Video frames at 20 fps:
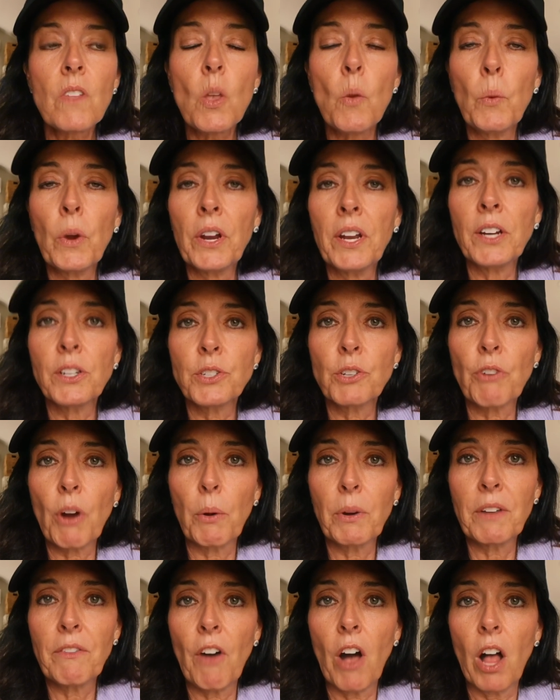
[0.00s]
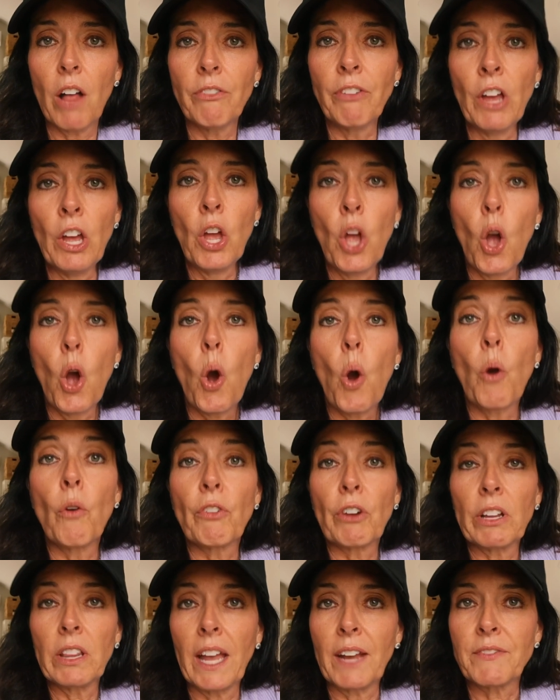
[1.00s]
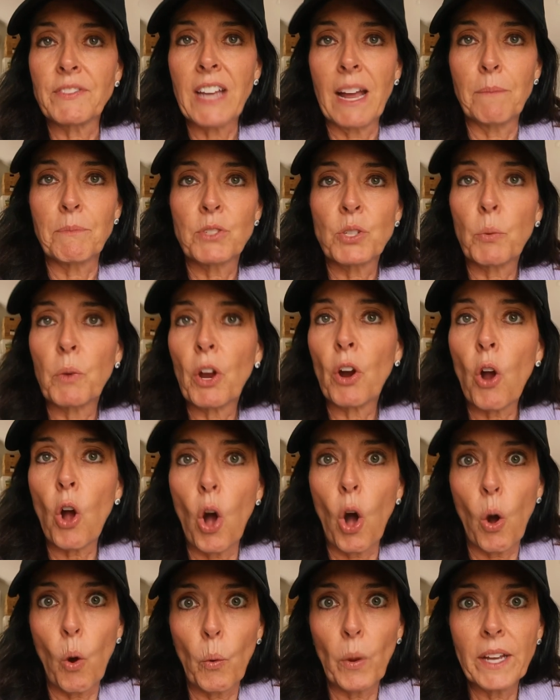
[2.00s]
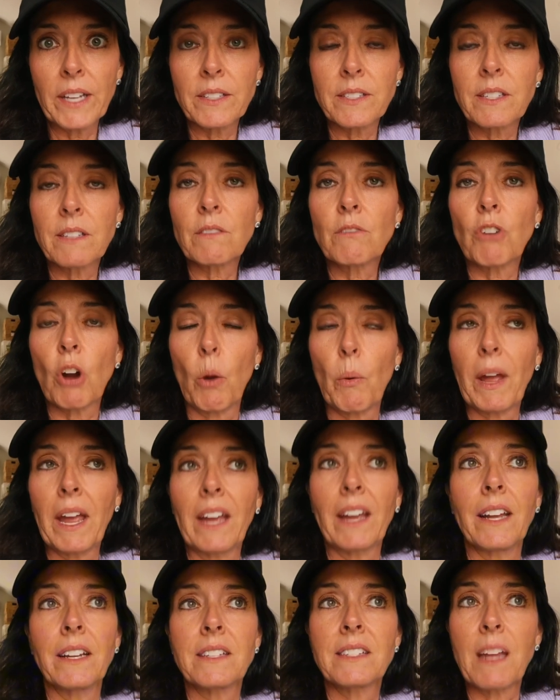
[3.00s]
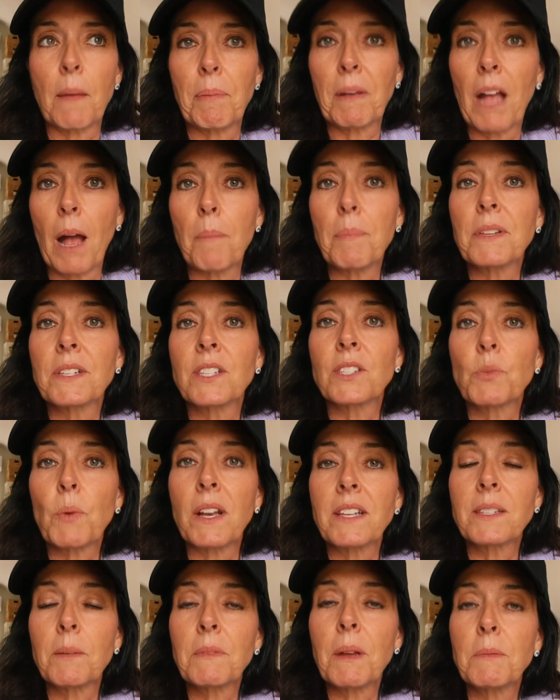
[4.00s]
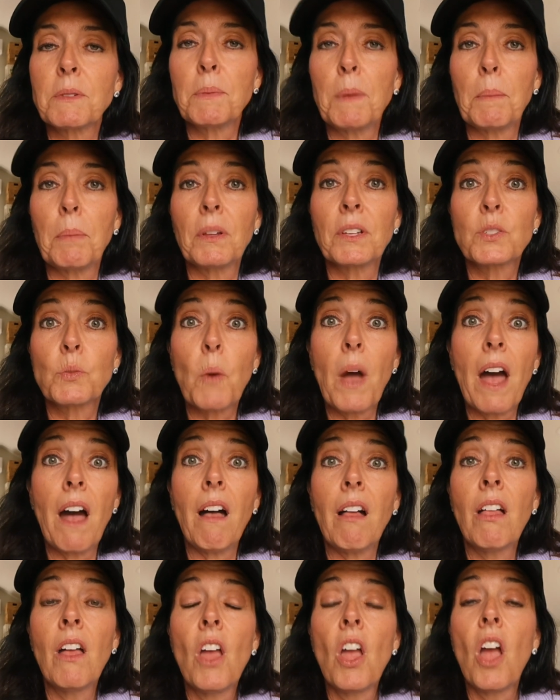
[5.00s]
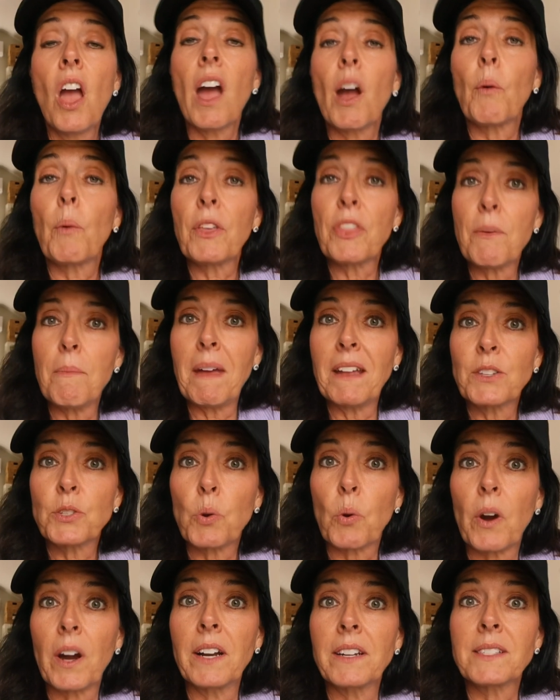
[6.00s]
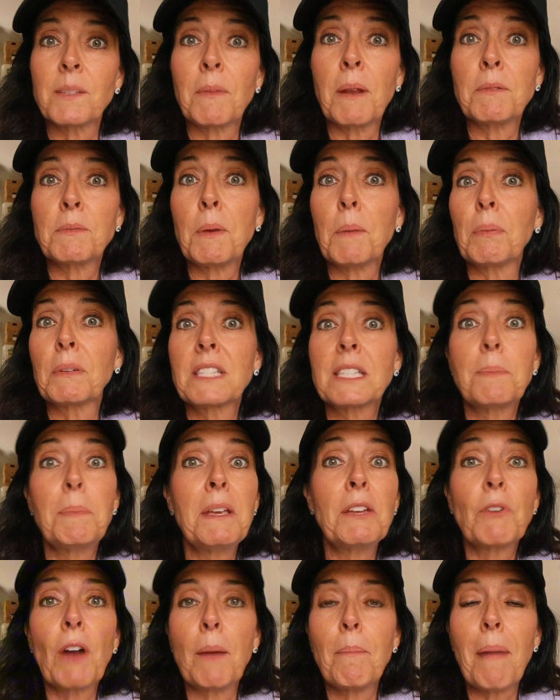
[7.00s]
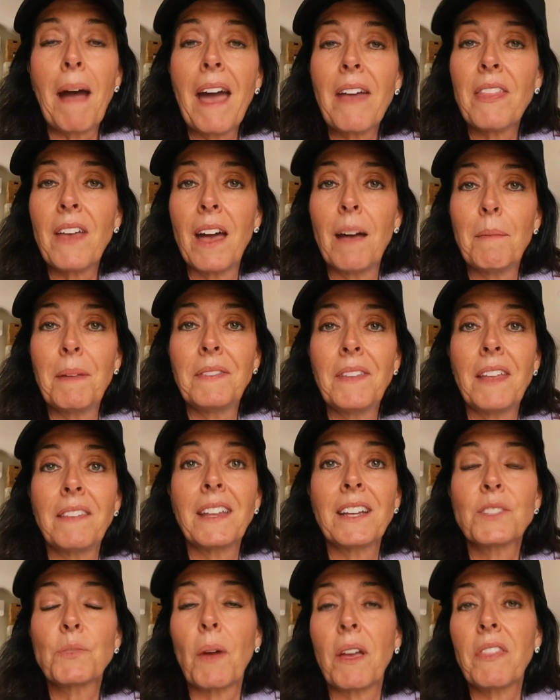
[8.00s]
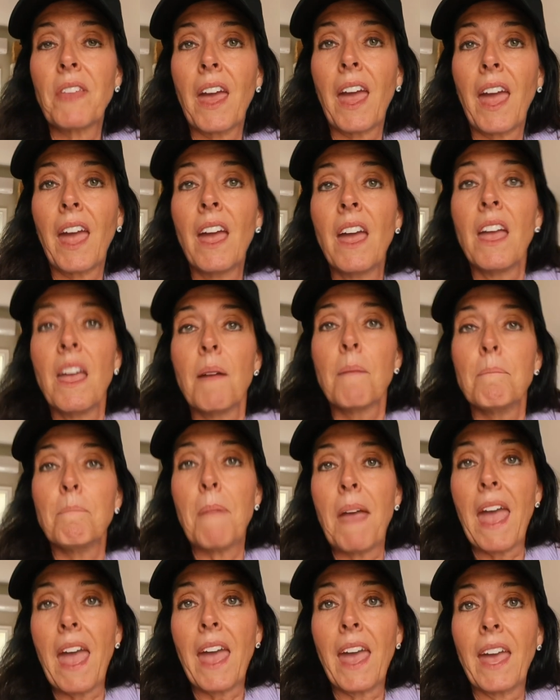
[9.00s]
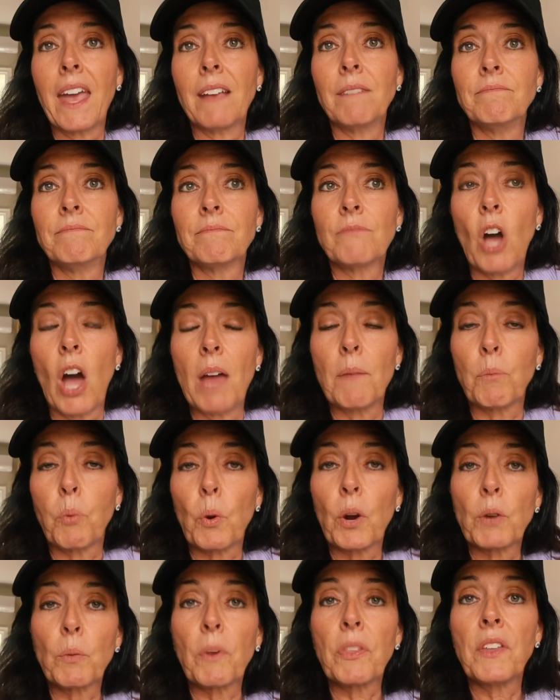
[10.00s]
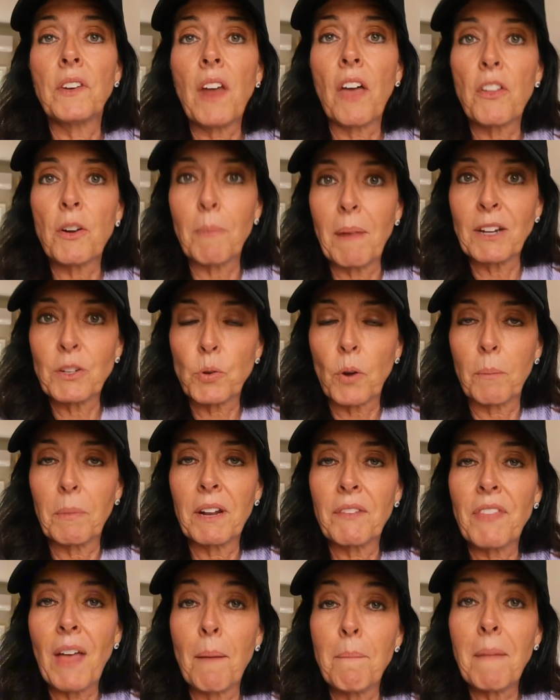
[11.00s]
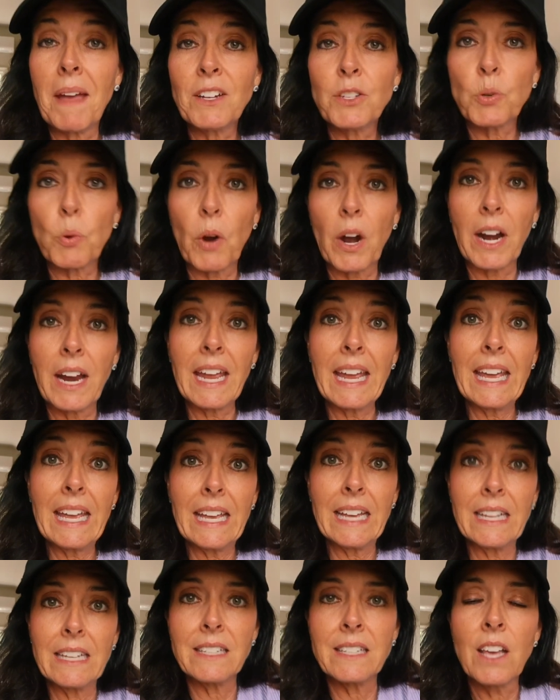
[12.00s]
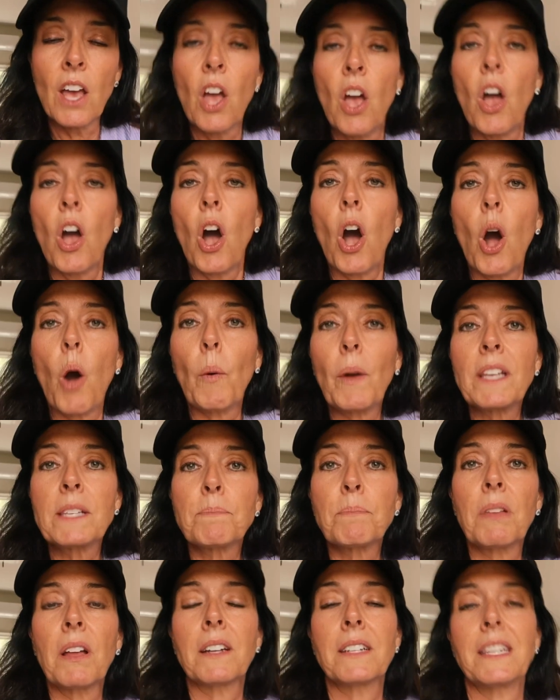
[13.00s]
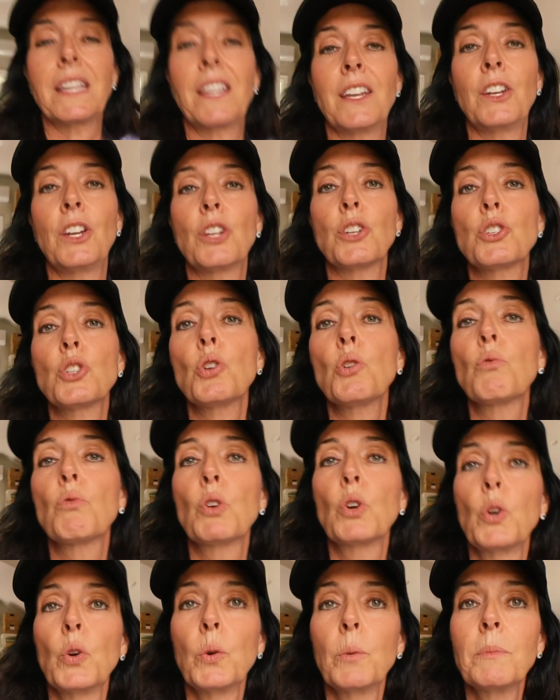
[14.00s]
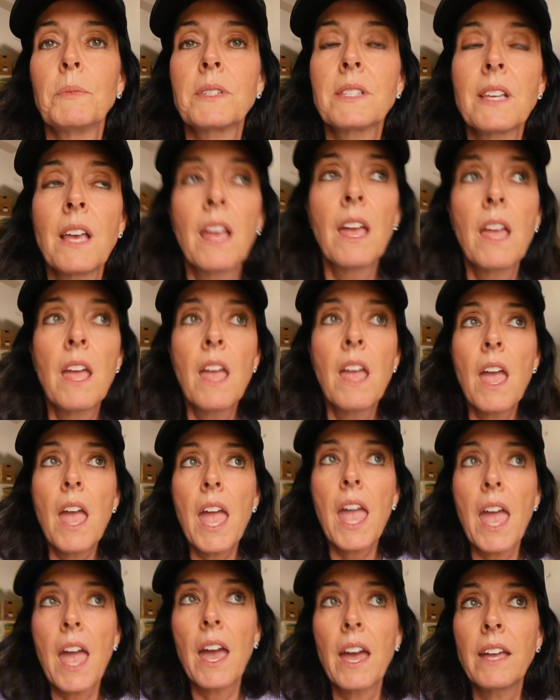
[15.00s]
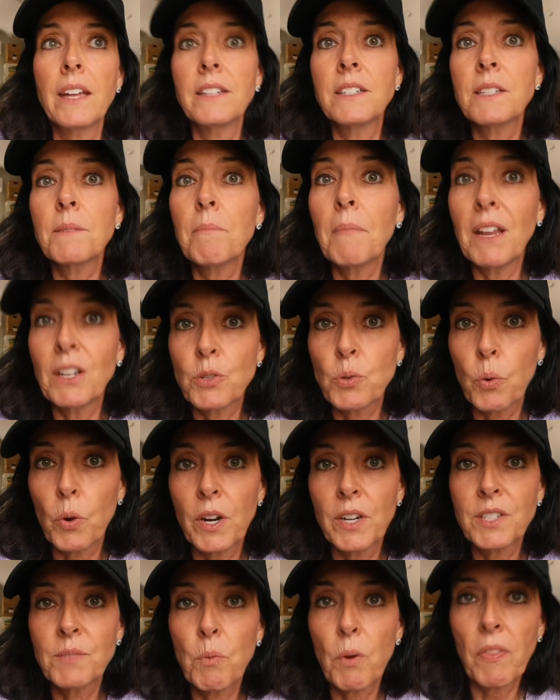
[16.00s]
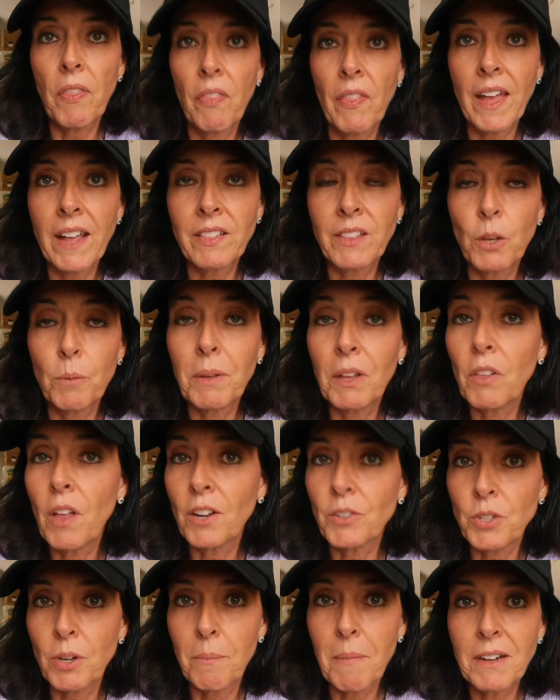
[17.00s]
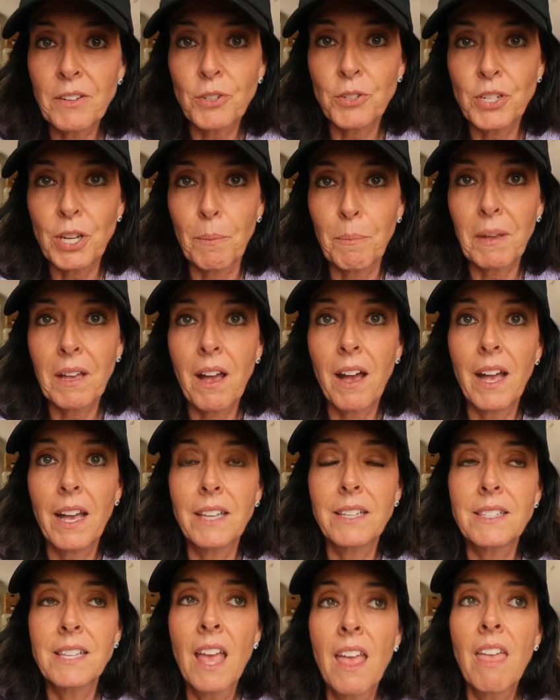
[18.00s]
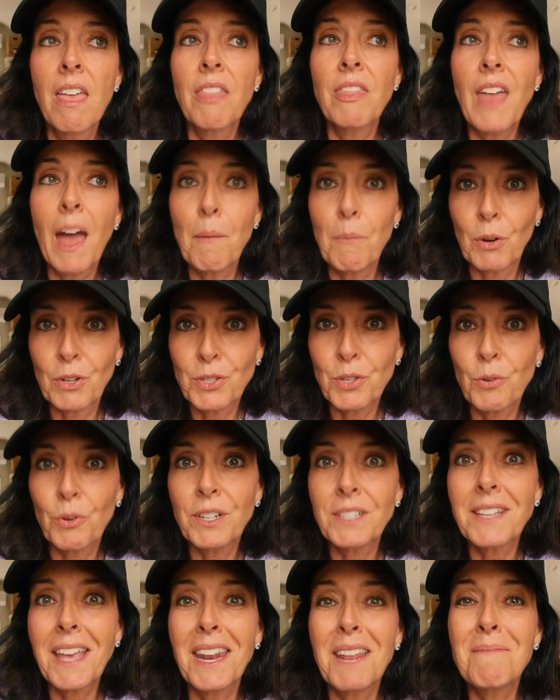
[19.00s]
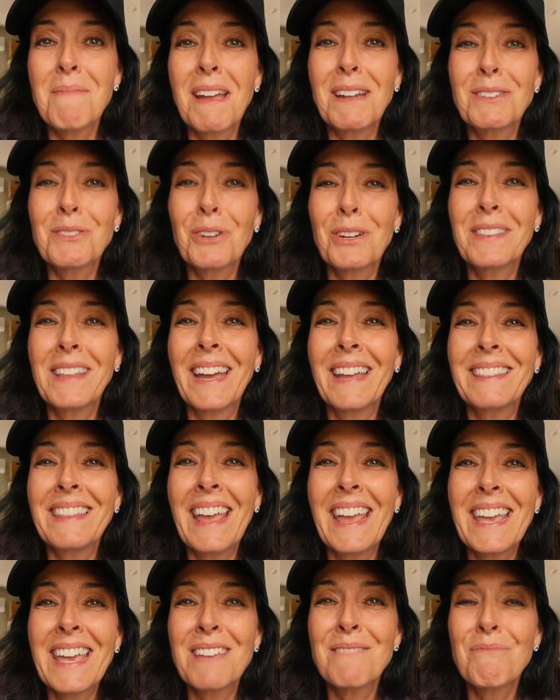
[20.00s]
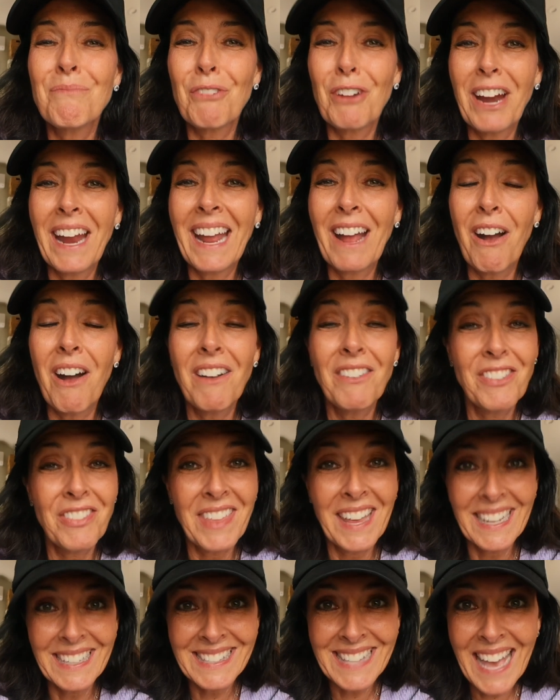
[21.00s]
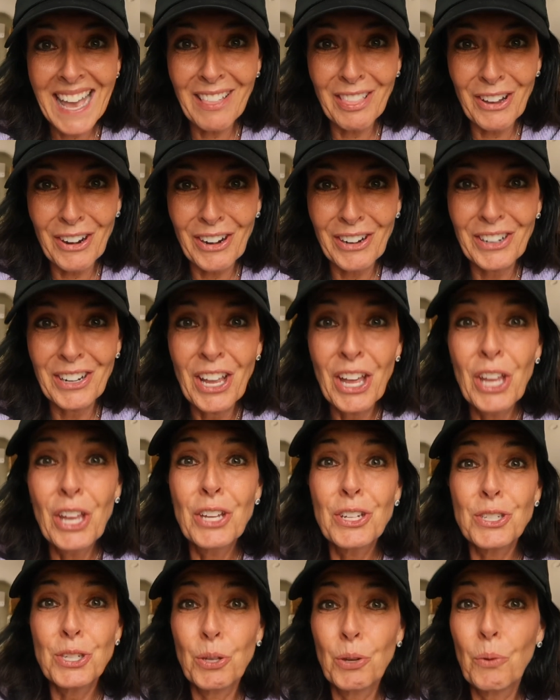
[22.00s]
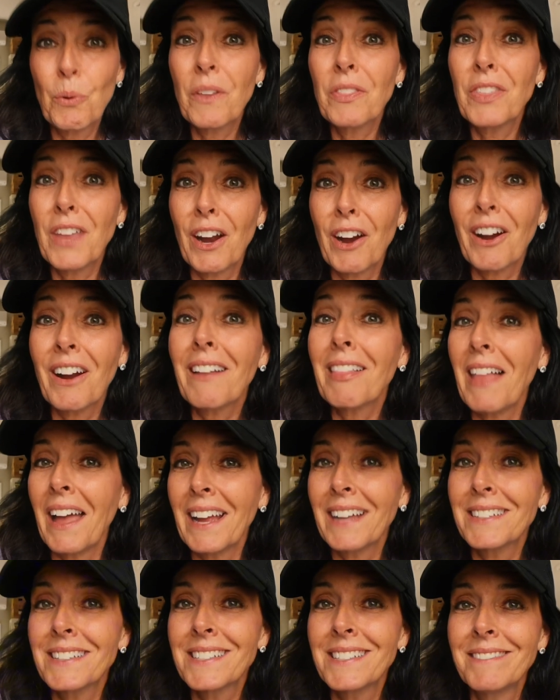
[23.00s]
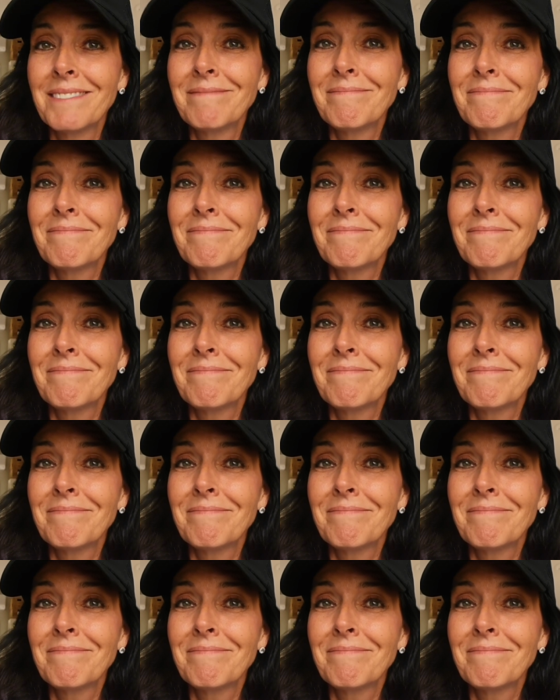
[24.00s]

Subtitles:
We're here to grow and evolve over a lifetime. So we are always growing and stepping up. This is why sometimes people as well are with a mentor and sometimes people speed right by them, and then that's why they may onboard with another mentor. But if that mentor is always plugged in 2 rooms and mentors, more than likely it'll be a long-term mentorship because that mentor is getting mentored, that they can bring all the things they learn to their clients.